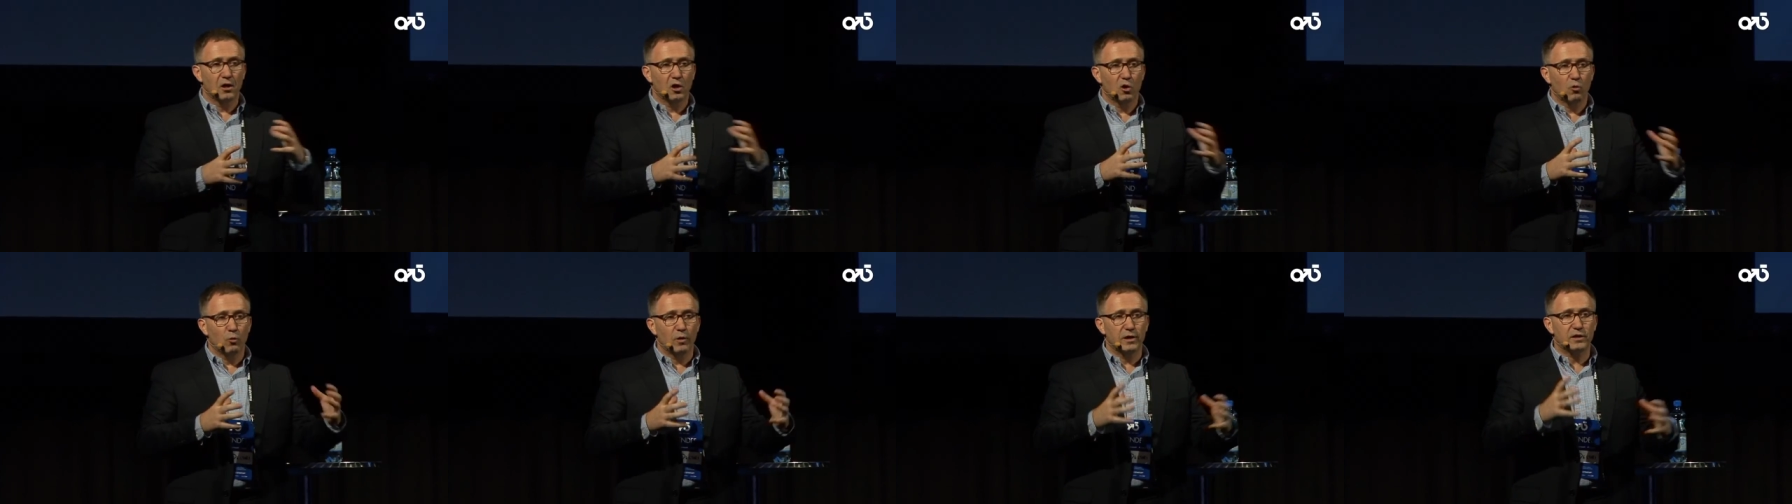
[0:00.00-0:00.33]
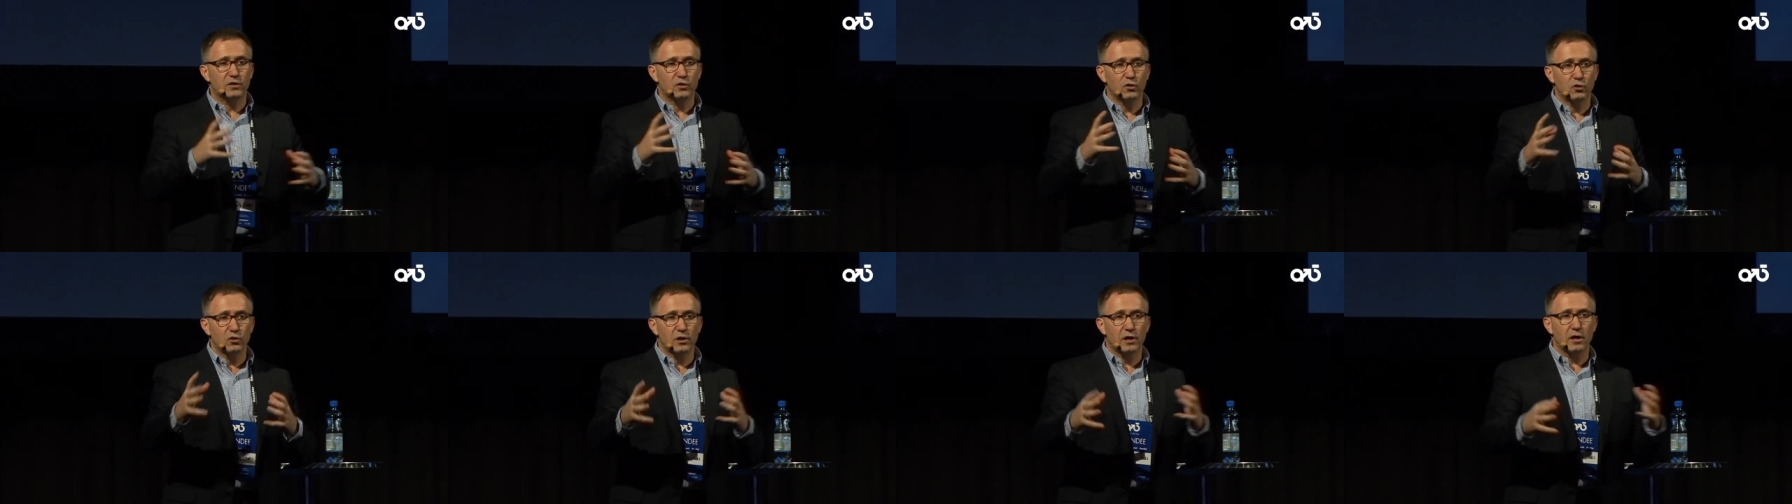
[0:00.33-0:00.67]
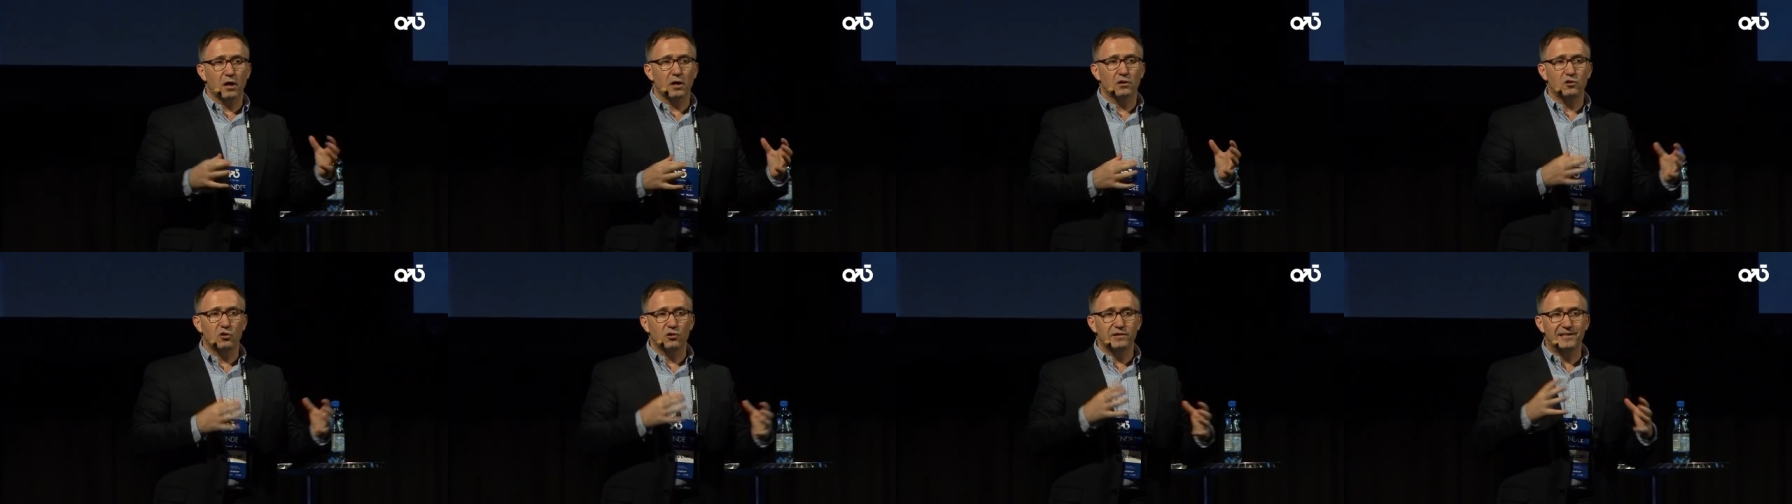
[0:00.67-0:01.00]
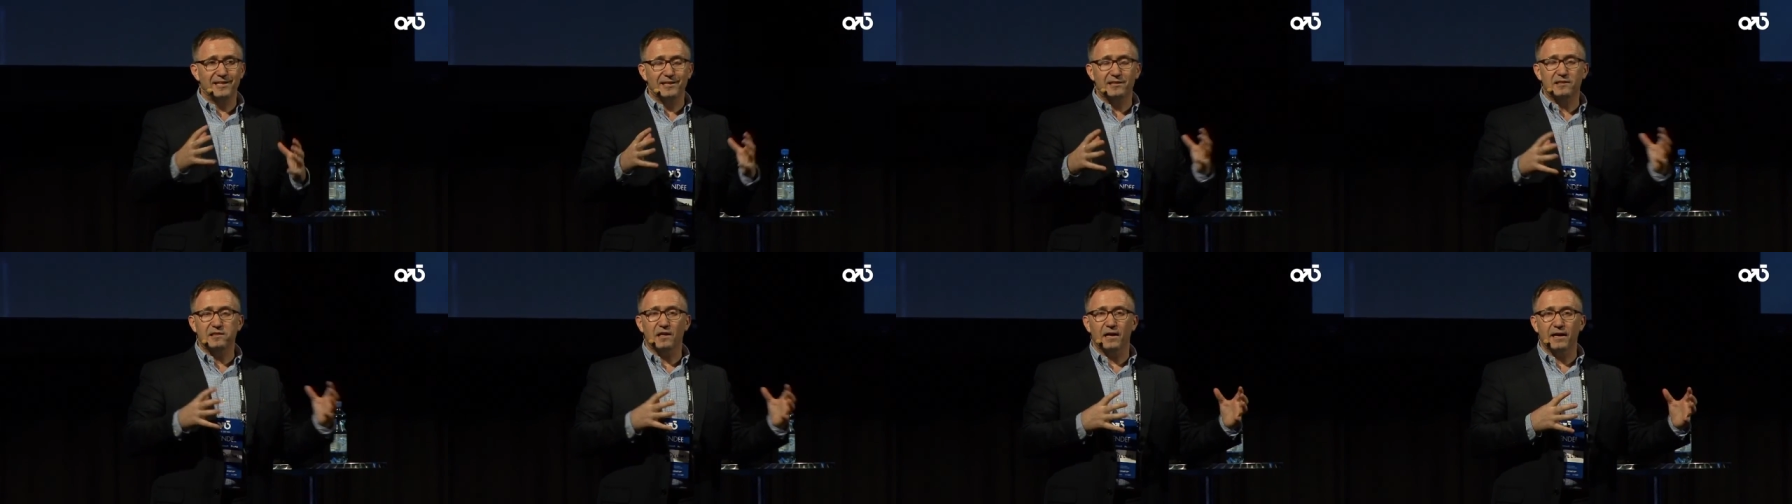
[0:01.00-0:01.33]
we took uh, the
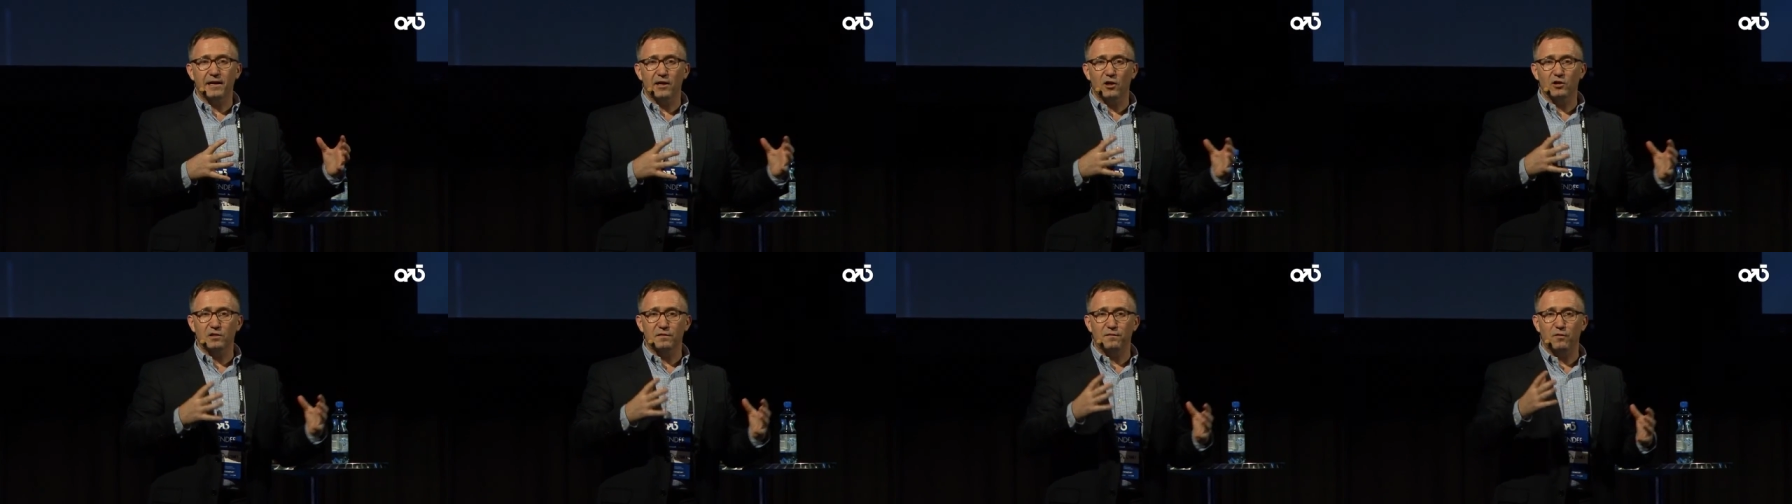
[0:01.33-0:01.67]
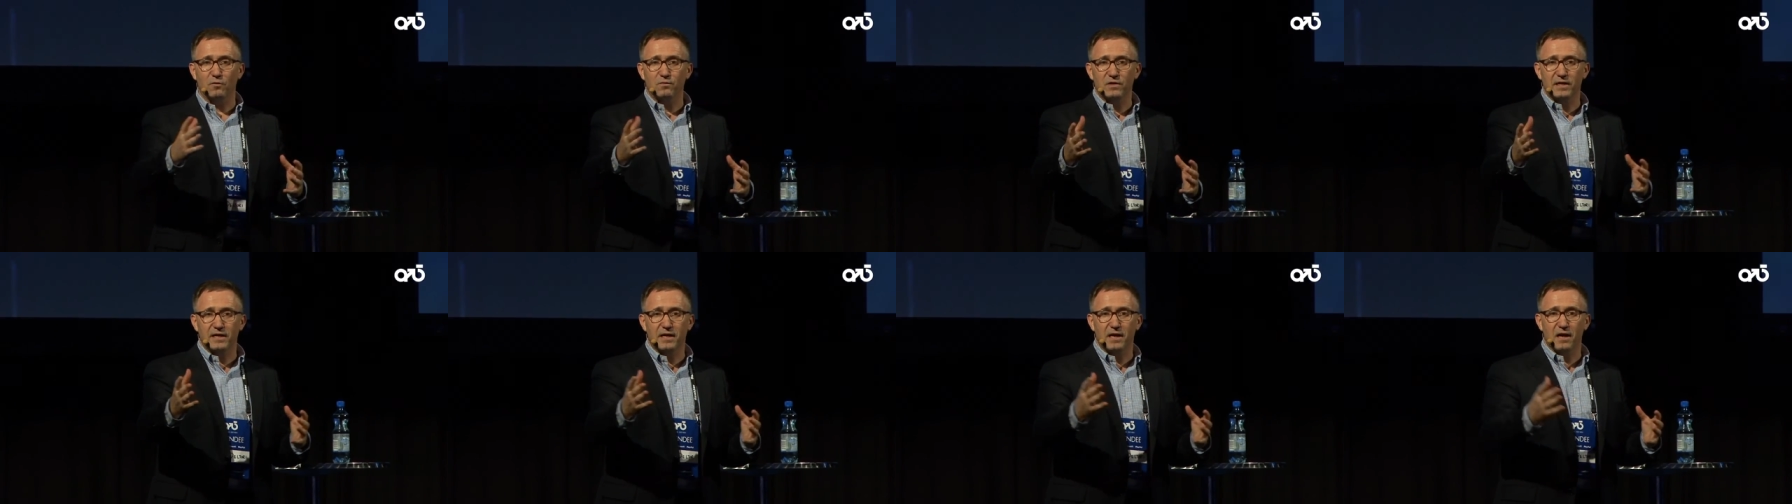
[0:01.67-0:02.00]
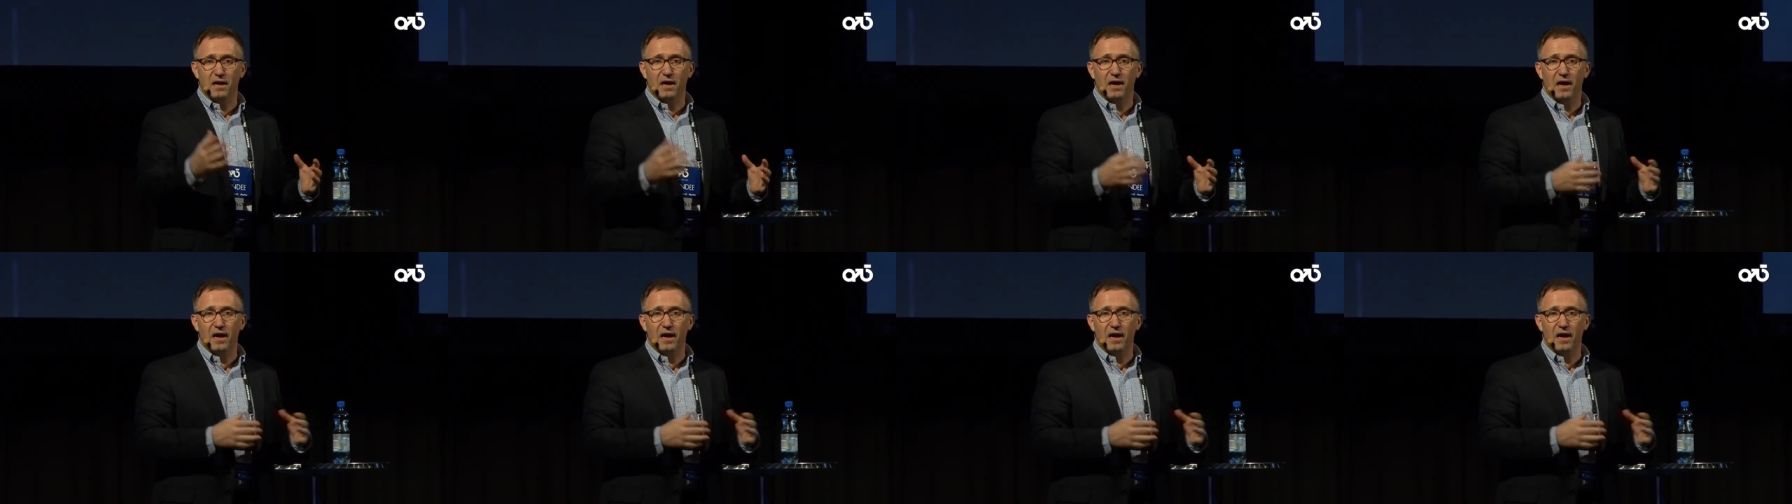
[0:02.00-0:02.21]
designers from the uh,